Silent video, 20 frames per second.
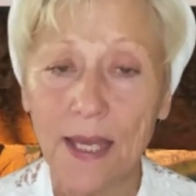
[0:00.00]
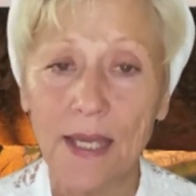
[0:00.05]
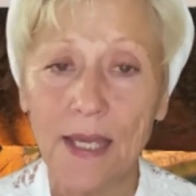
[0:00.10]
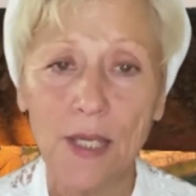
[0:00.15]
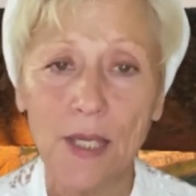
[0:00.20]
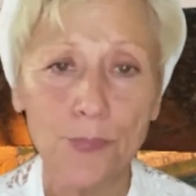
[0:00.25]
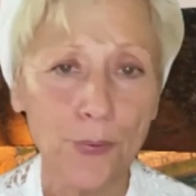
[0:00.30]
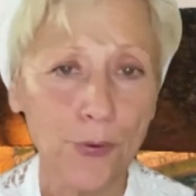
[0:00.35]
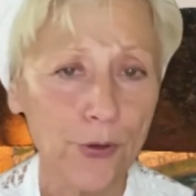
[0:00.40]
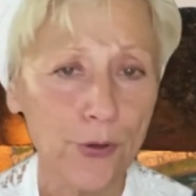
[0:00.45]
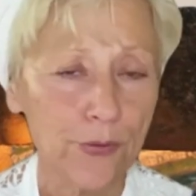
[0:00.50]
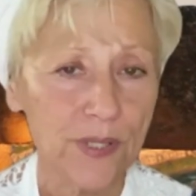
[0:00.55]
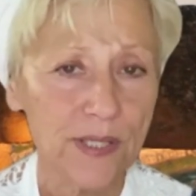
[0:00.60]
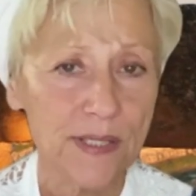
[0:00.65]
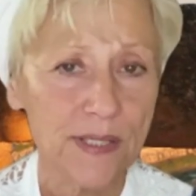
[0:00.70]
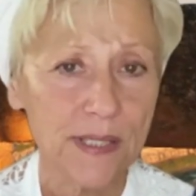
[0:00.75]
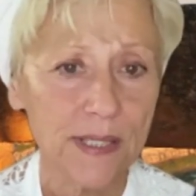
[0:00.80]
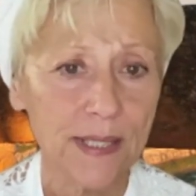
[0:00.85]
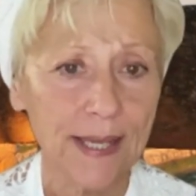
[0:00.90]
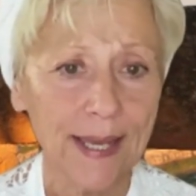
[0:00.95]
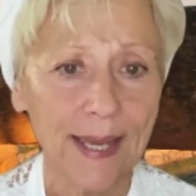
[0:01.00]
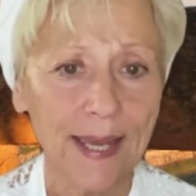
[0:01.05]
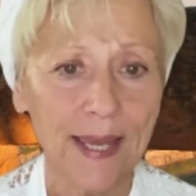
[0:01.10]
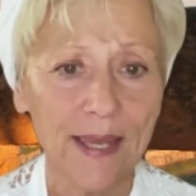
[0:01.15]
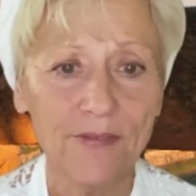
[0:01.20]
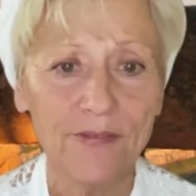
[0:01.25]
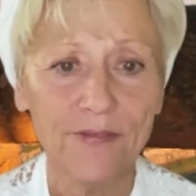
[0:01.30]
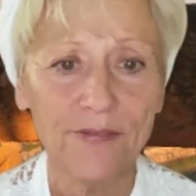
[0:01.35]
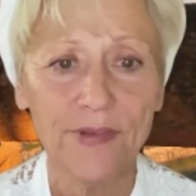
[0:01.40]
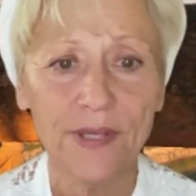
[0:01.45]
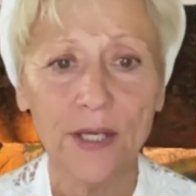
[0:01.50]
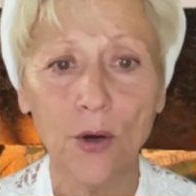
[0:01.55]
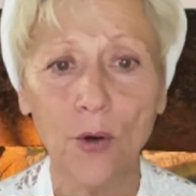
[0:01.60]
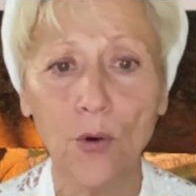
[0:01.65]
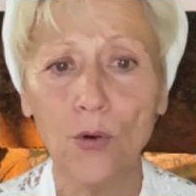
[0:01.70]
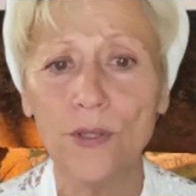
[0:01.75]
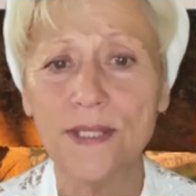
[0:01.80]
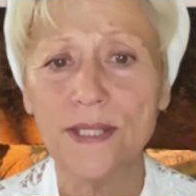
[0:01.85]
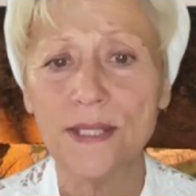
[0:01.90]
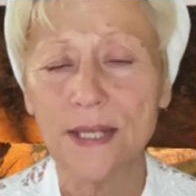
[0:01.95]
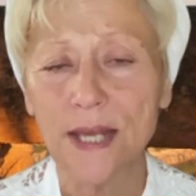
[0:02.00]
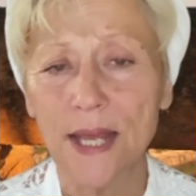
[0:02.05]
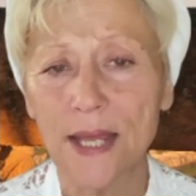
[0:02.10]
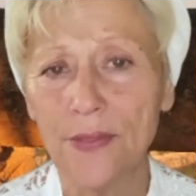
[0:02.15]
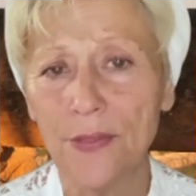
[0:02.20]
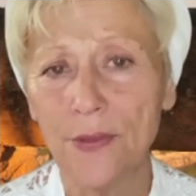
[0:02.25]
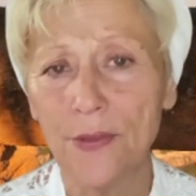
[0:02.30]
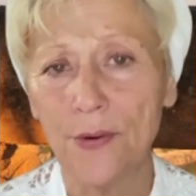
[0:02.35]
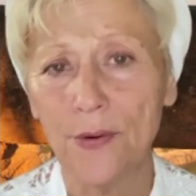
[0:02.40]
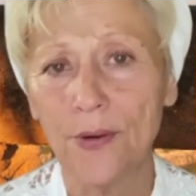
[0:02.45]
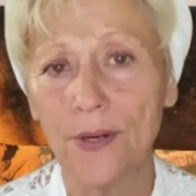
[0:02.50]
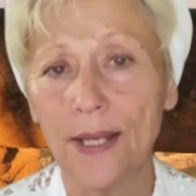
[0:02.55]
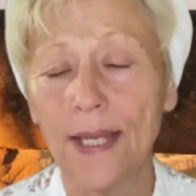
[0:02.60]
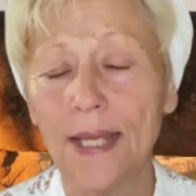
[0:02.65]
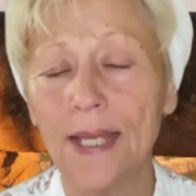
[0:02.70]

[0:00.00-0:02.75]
hypocrisy, envy, all slander.